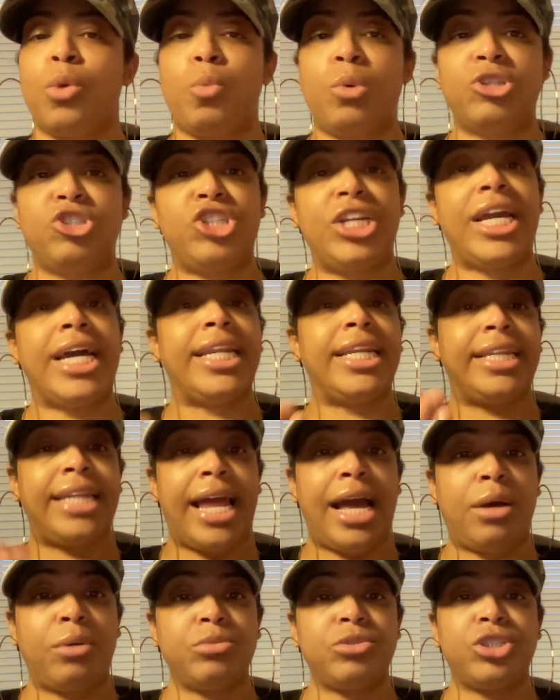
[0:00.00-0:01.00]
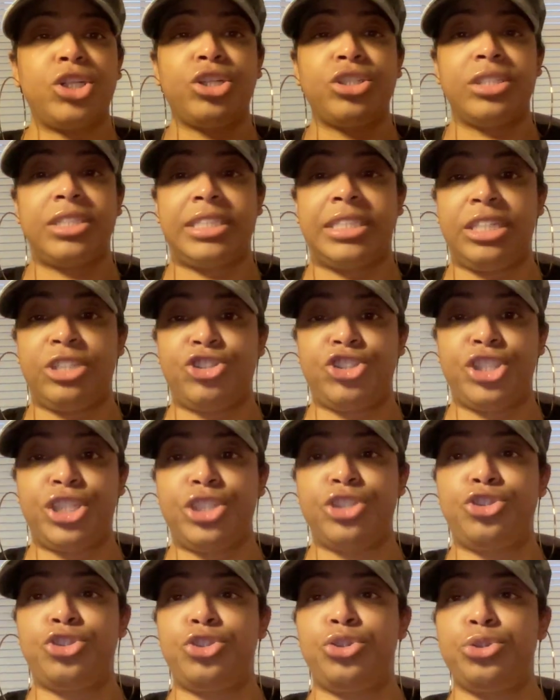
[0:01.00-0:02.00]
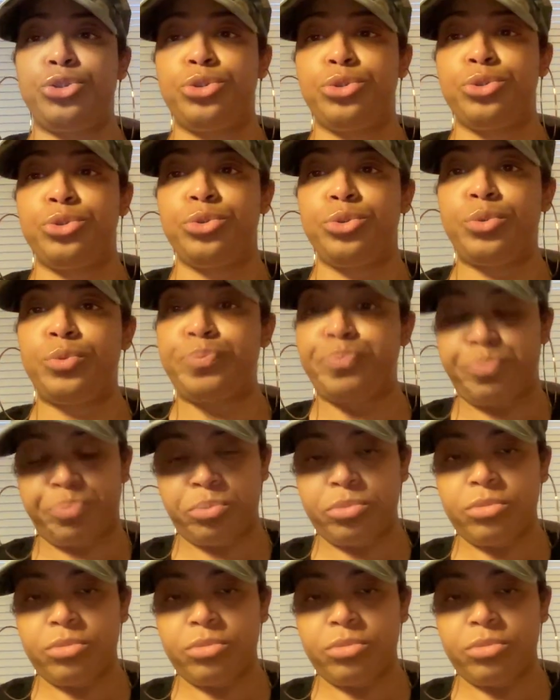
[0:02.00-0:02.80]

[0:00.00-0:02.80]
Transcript: Well, she had announced her decision to